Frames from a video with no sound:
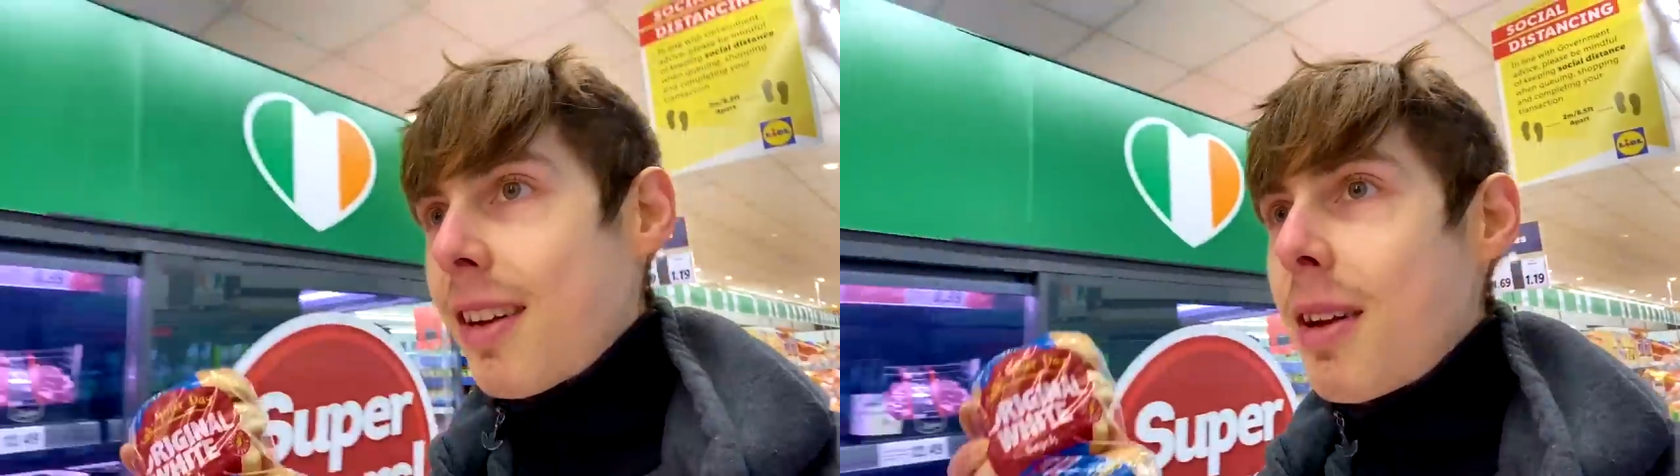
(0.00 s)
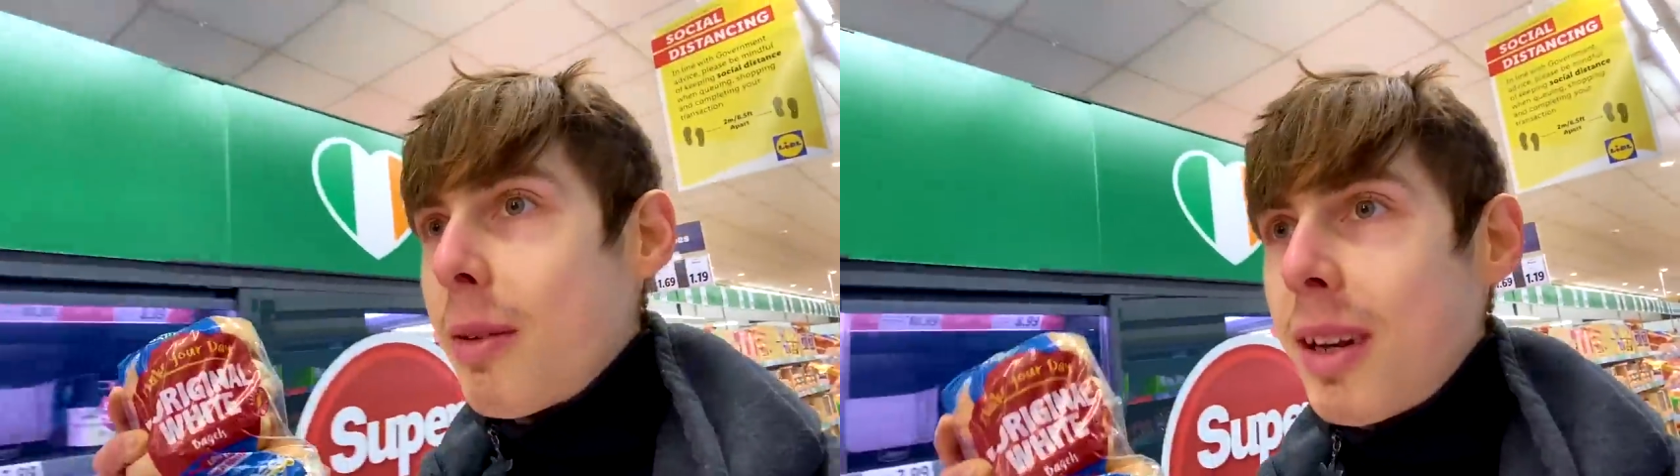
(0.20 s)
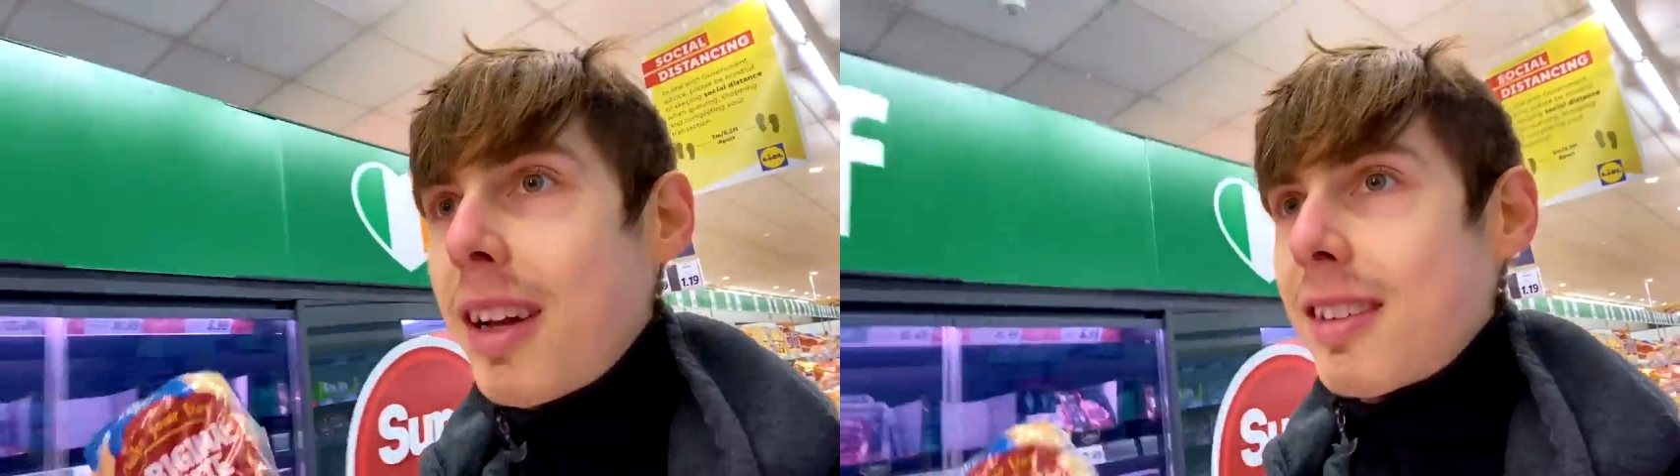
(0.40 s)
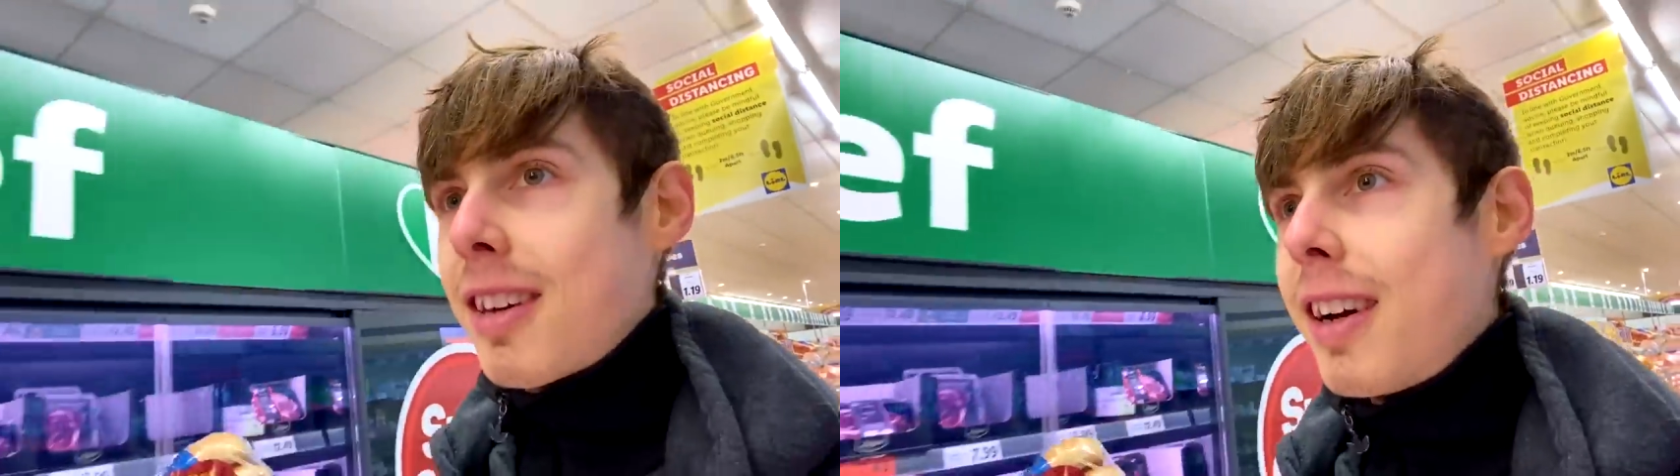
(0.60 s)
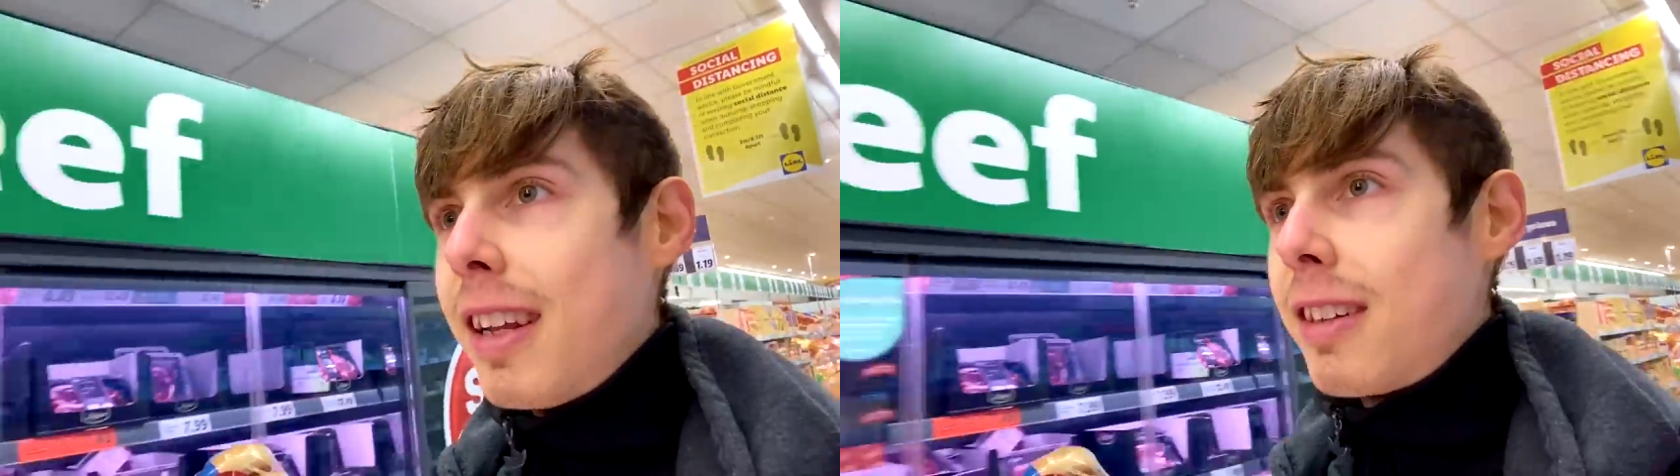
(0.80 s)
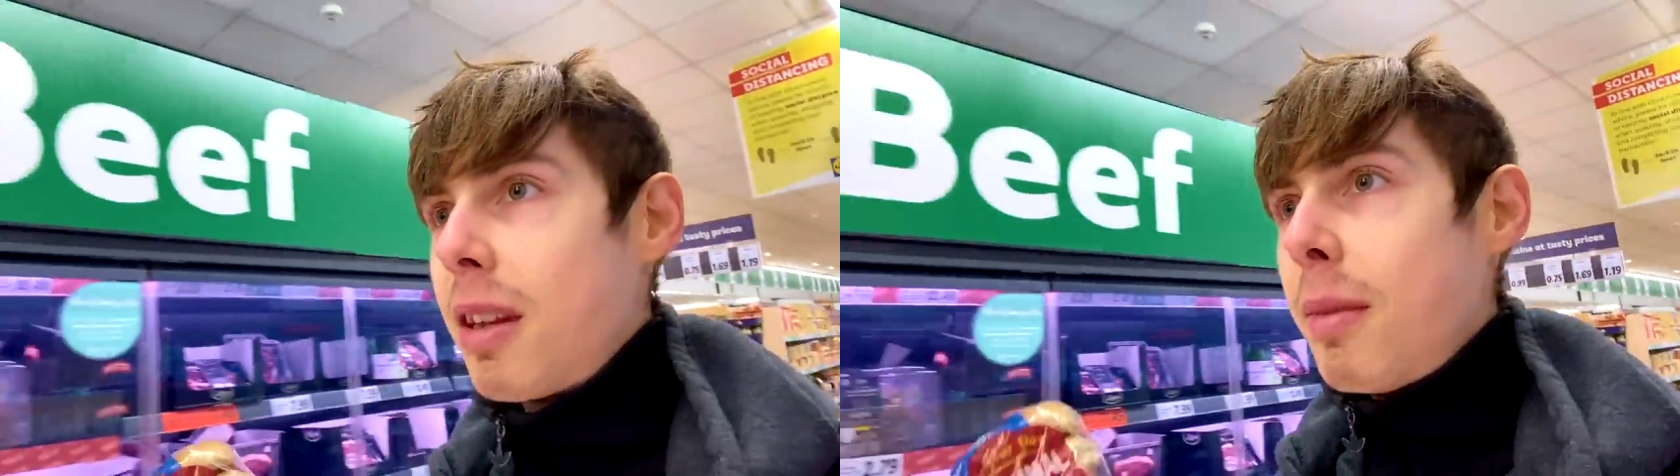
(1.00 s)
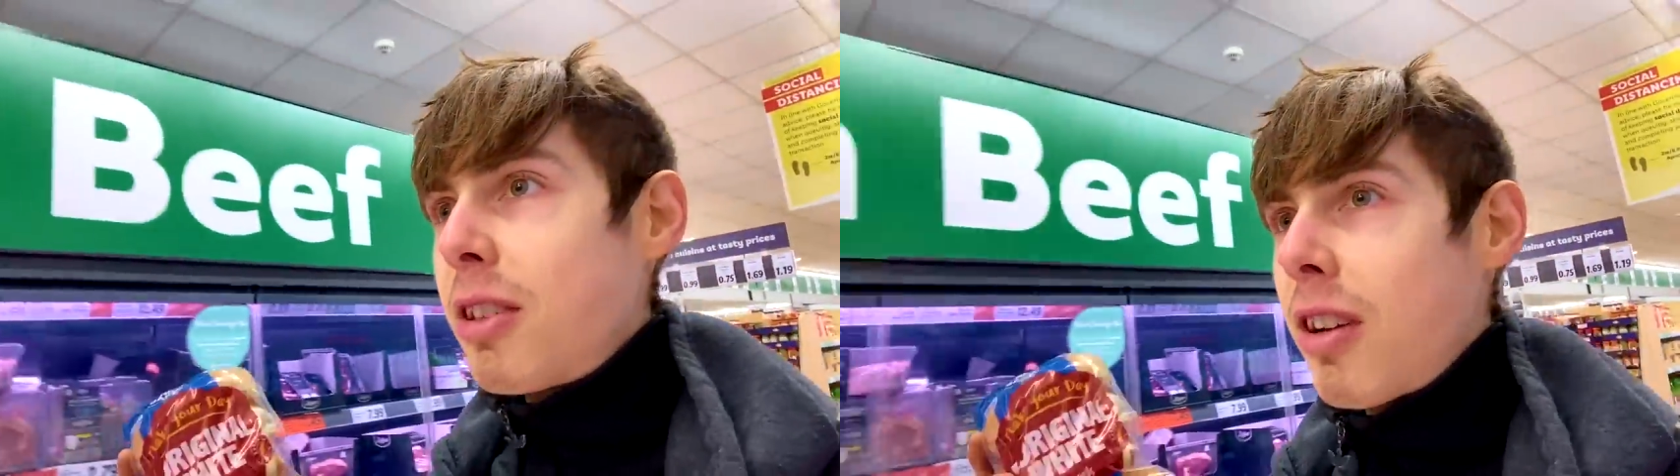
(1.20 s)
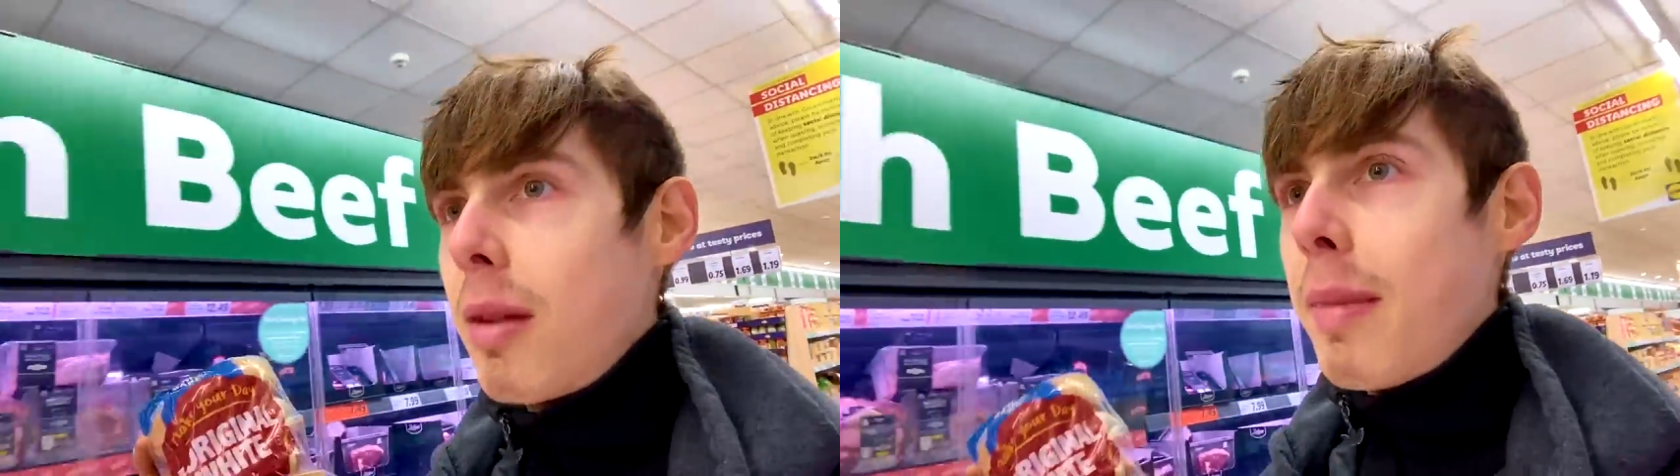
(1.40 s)
you will not turn into the
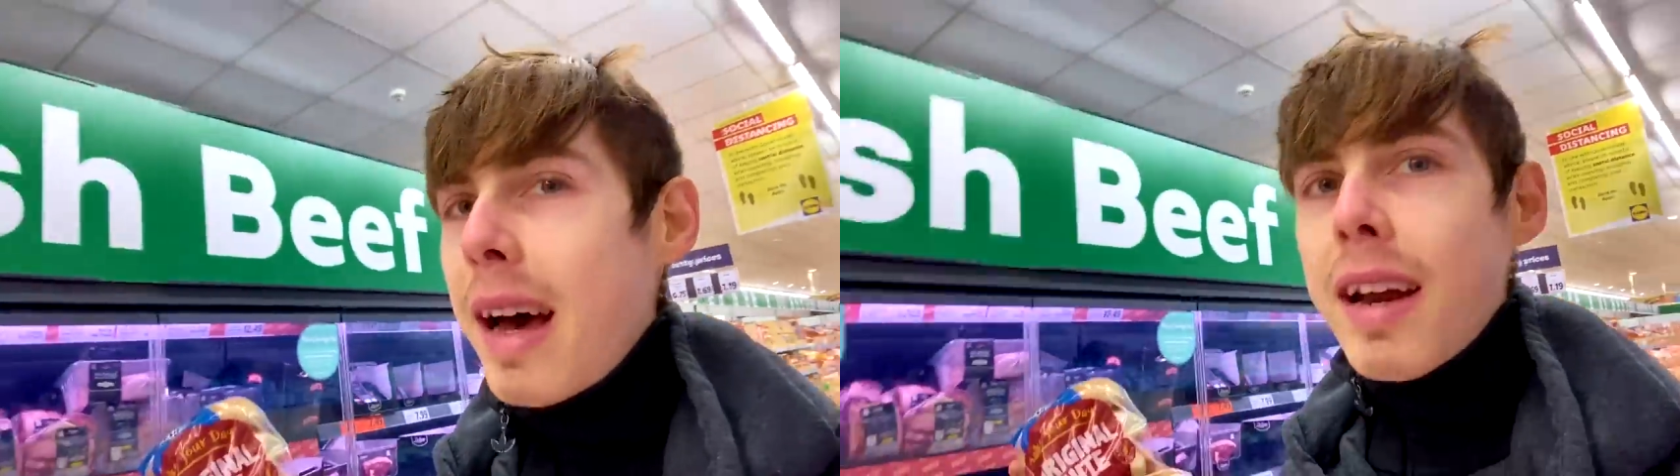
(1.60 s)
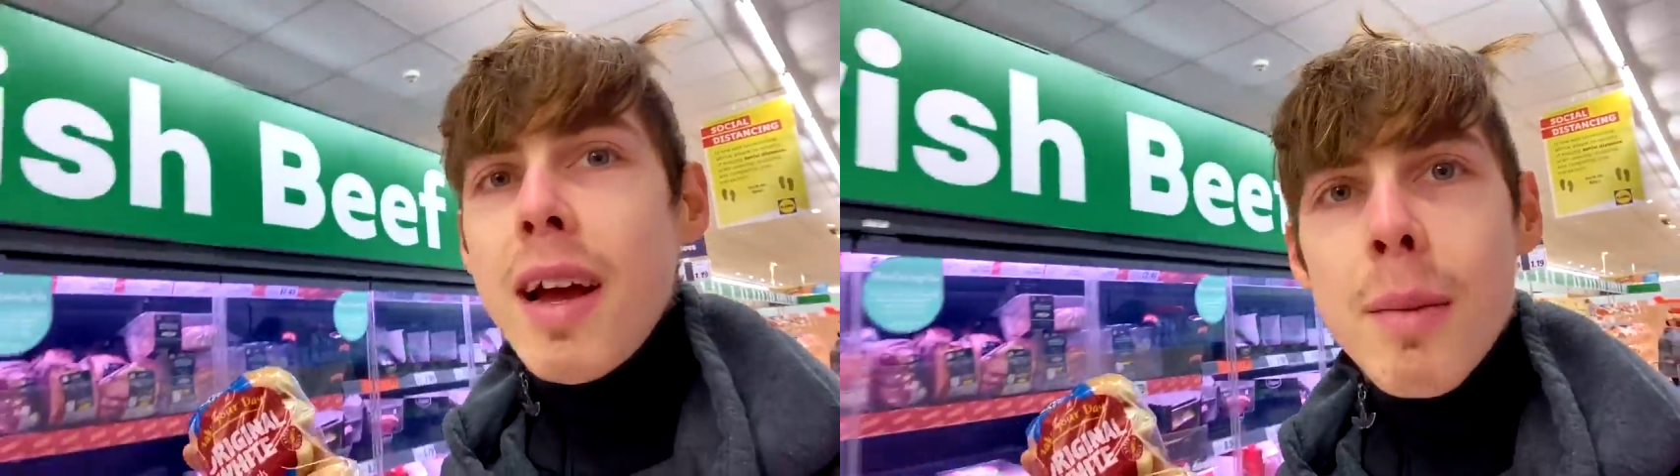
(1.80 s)
Michelin man,